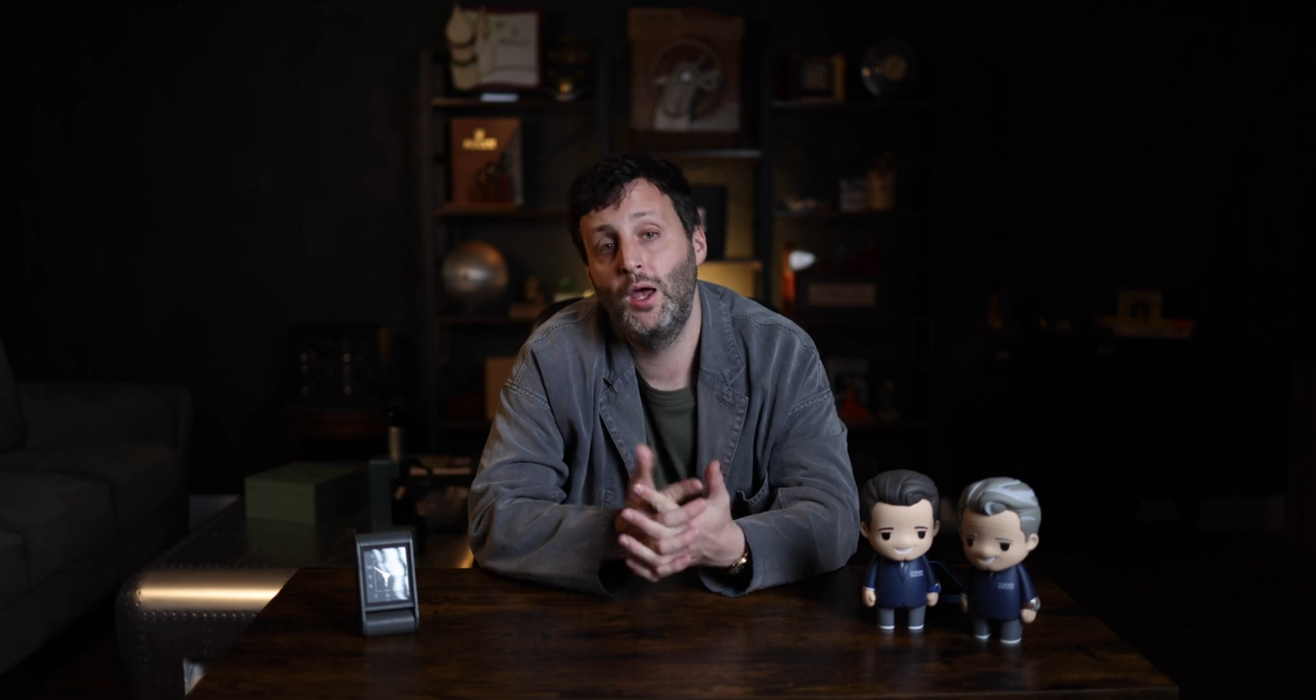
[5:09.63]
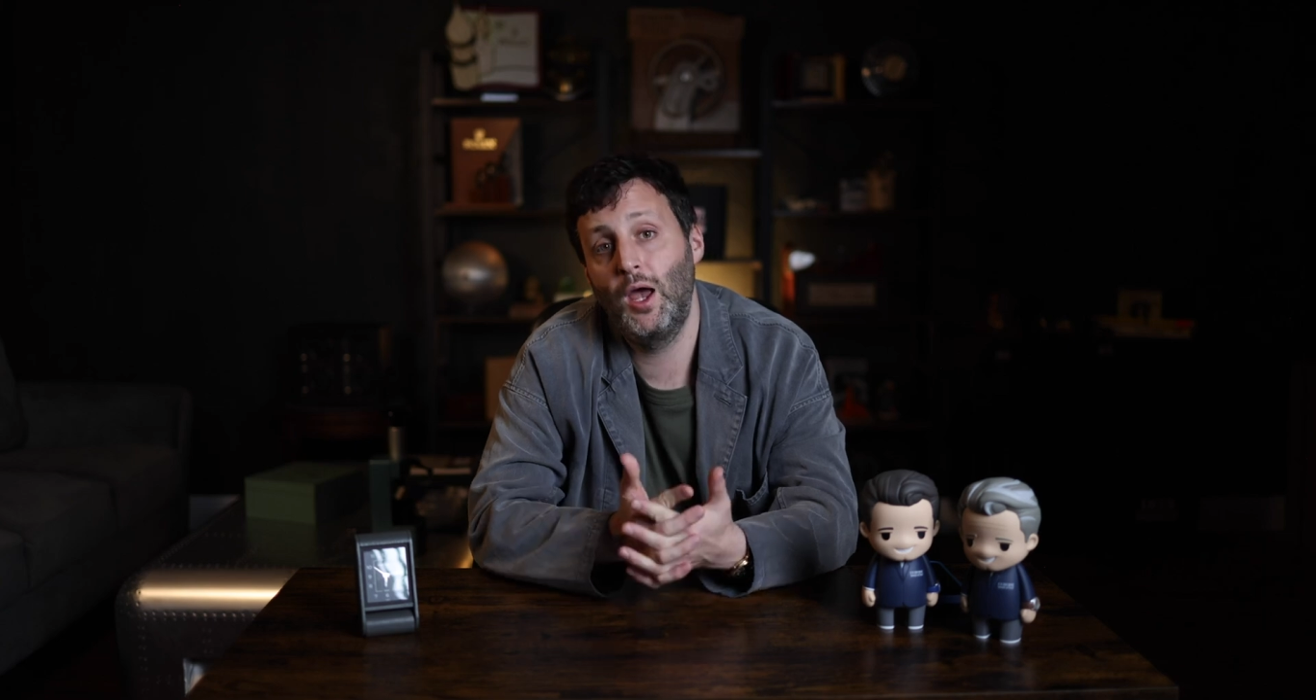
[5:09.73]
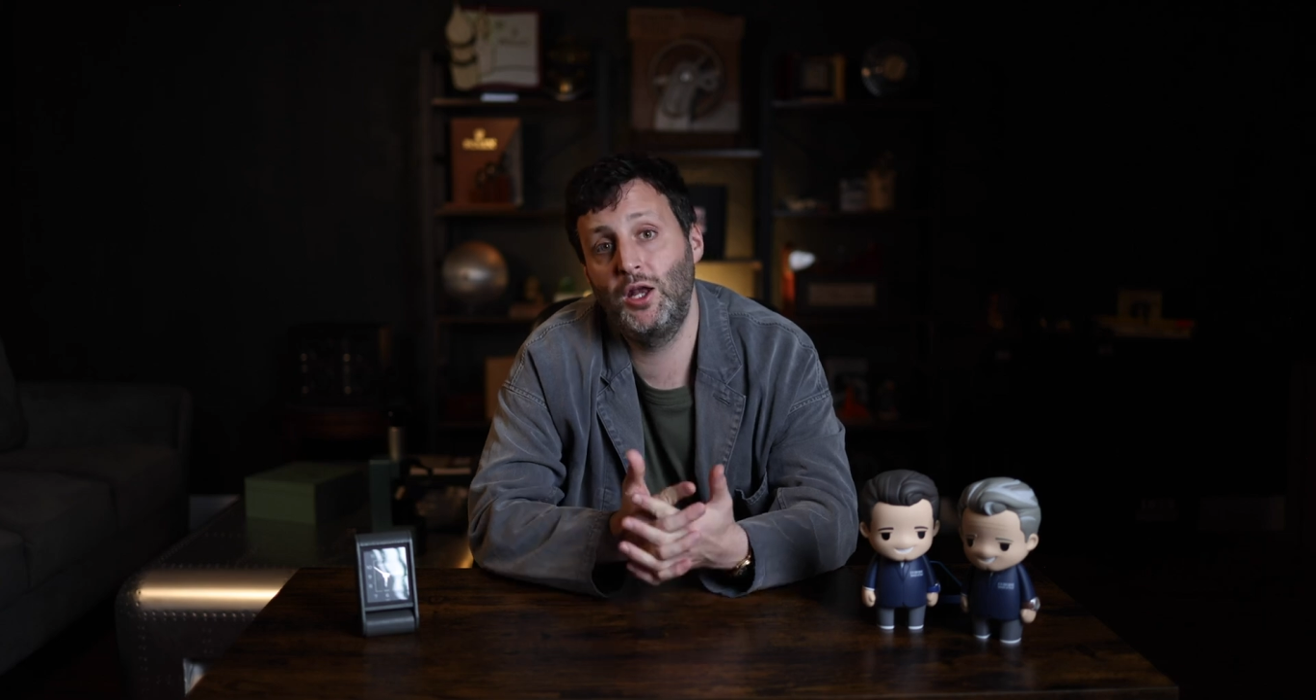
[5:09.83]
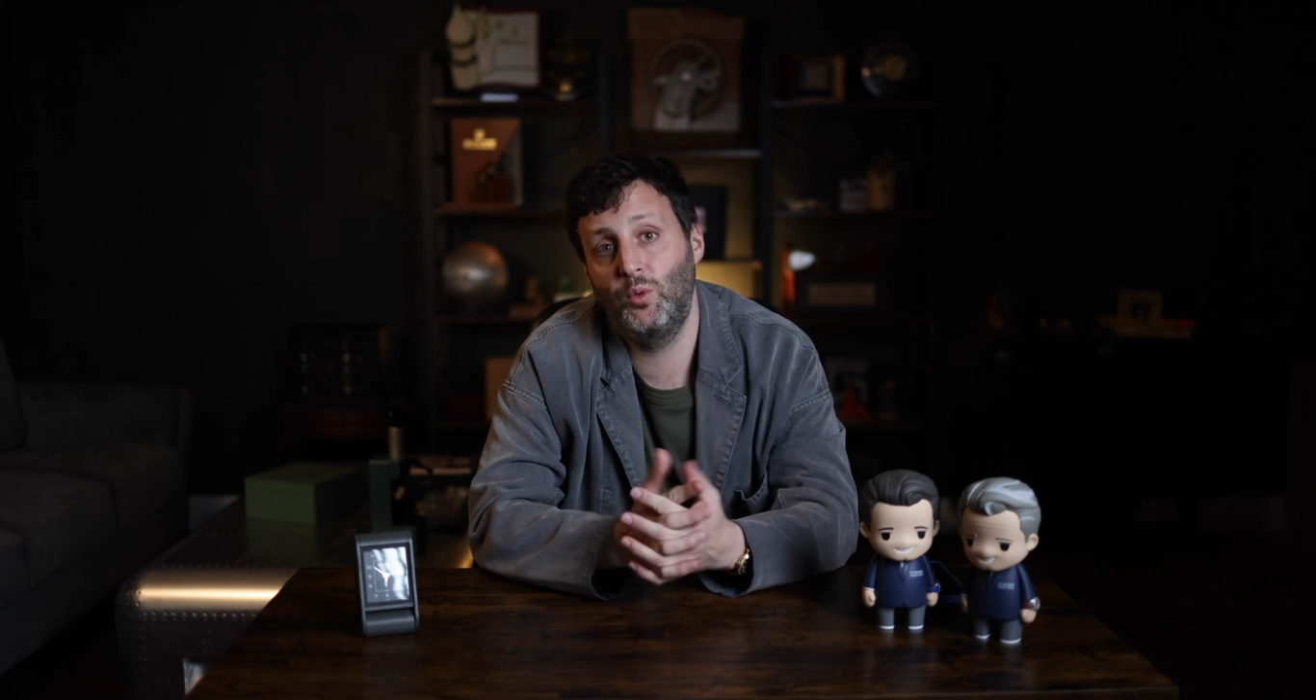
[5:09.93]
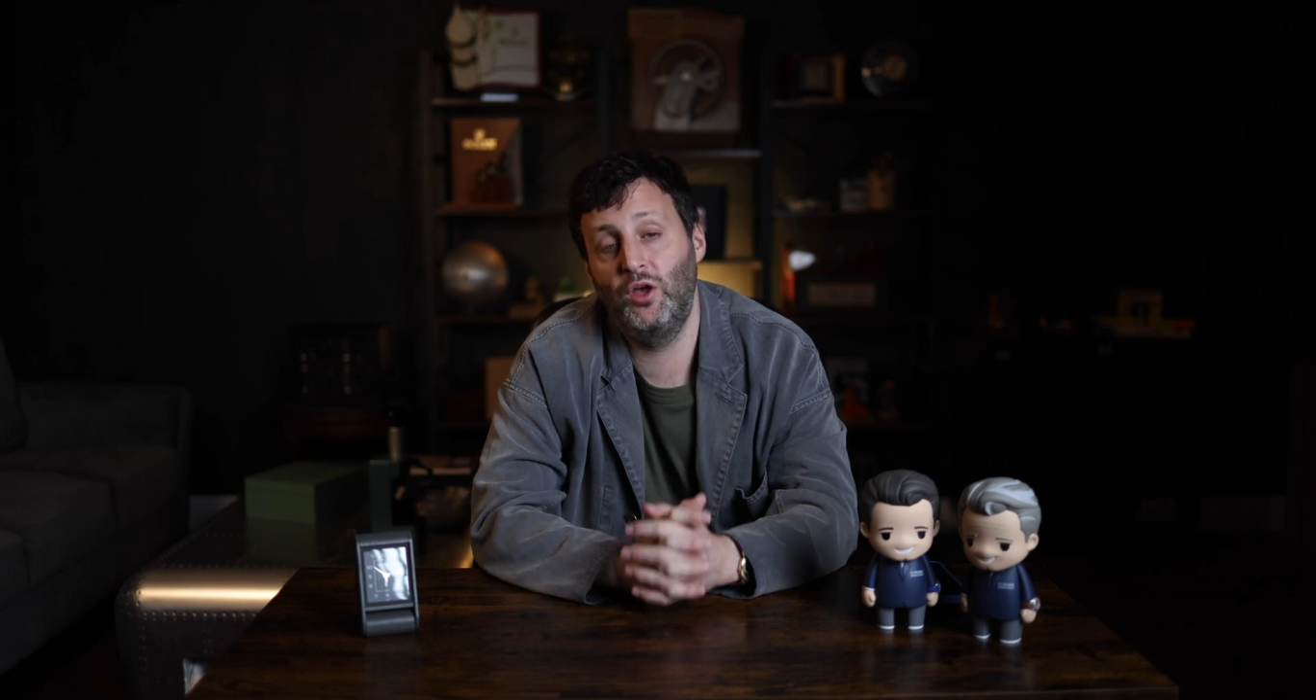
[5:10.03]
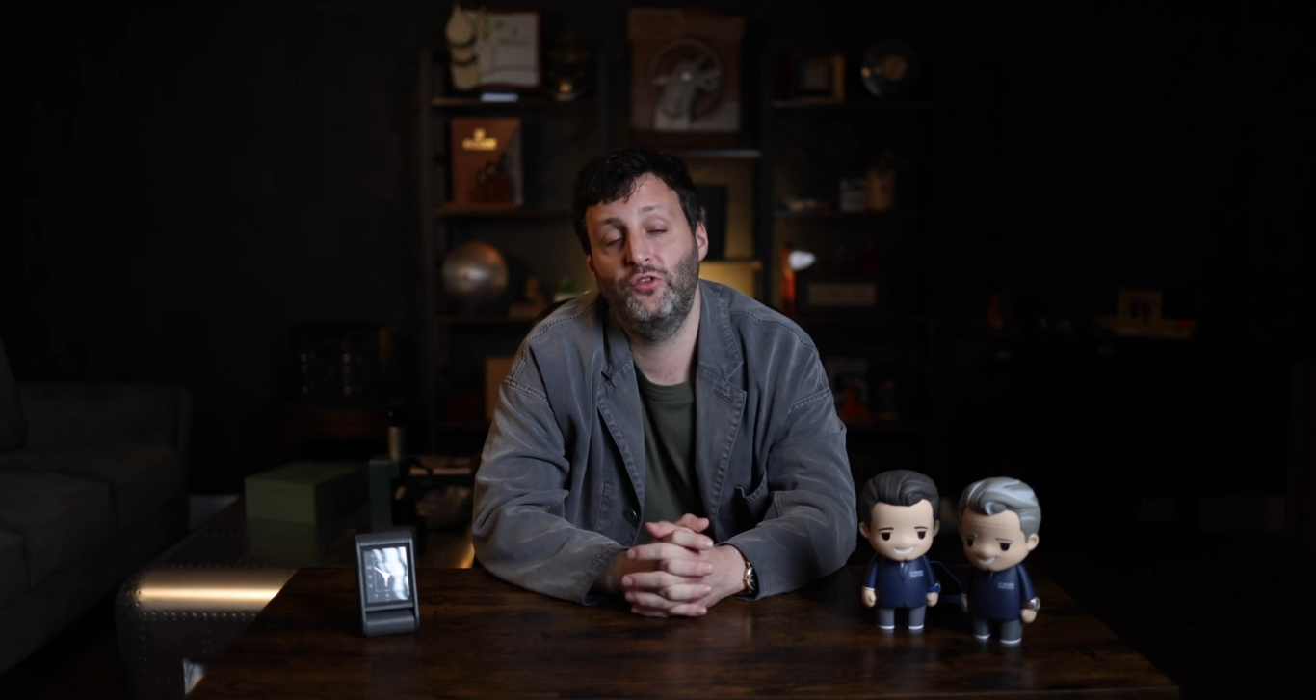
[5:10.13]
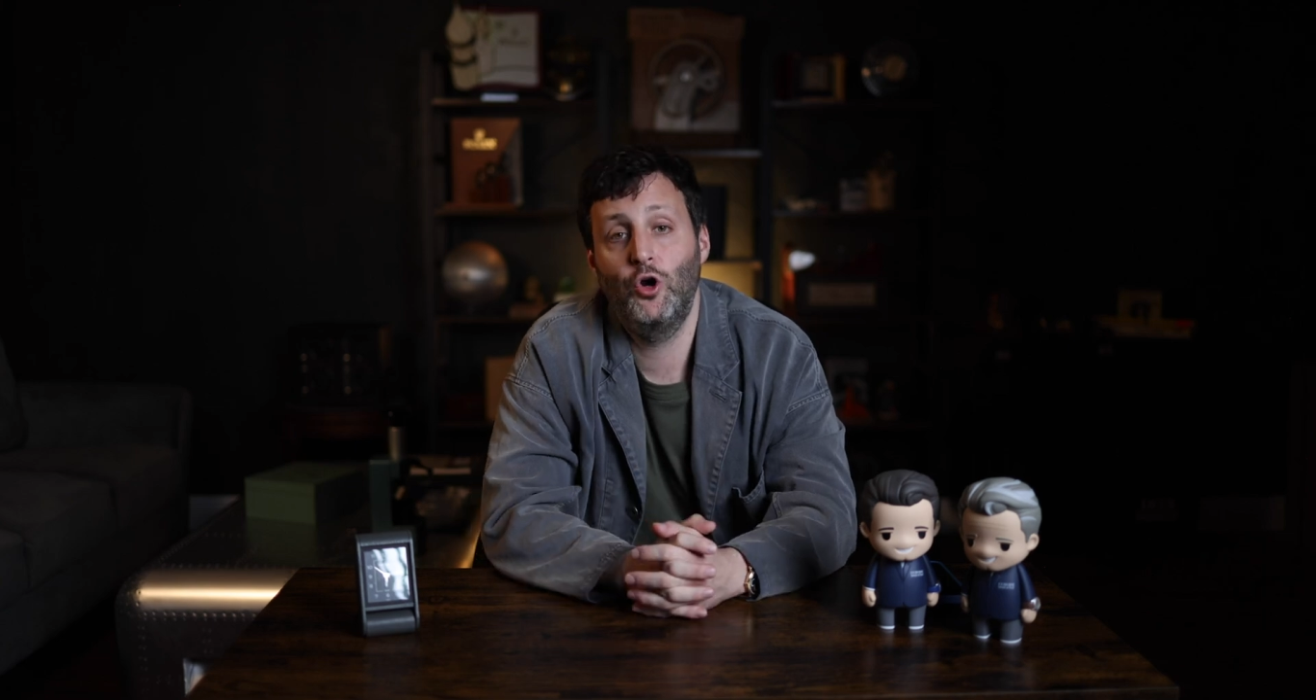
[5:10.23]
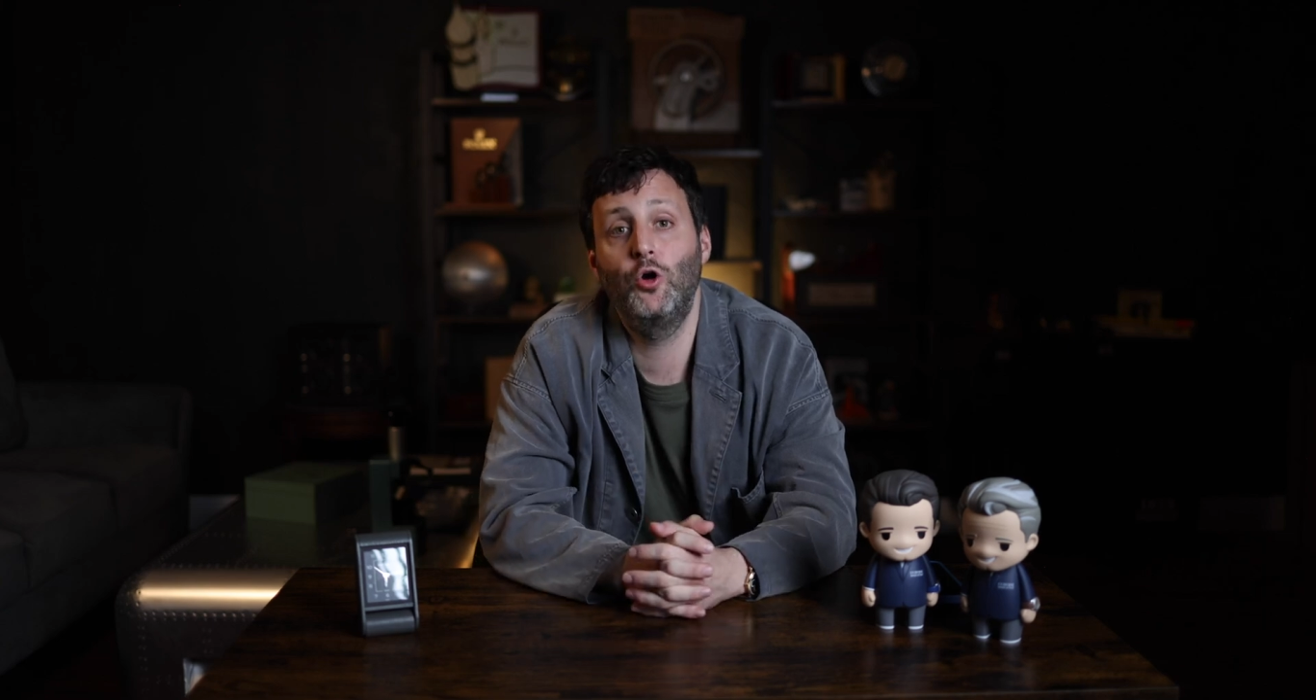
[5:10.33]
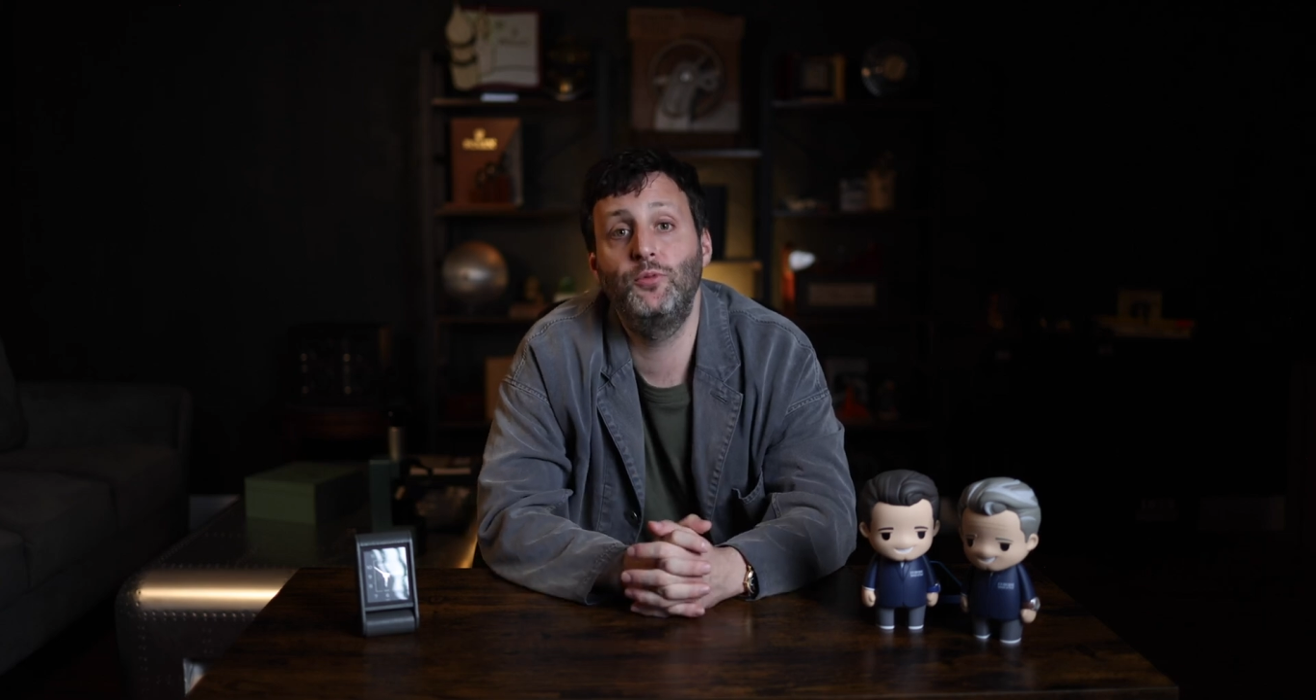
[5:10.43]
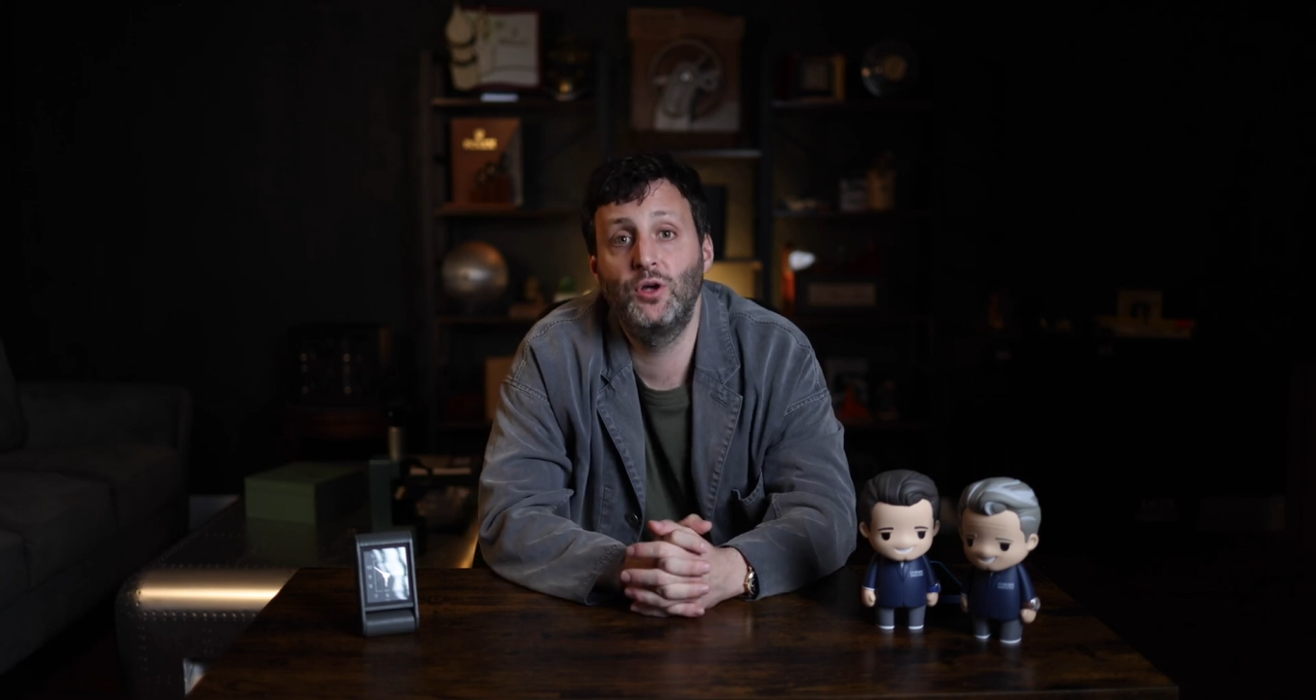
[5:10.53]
Anyways, hope you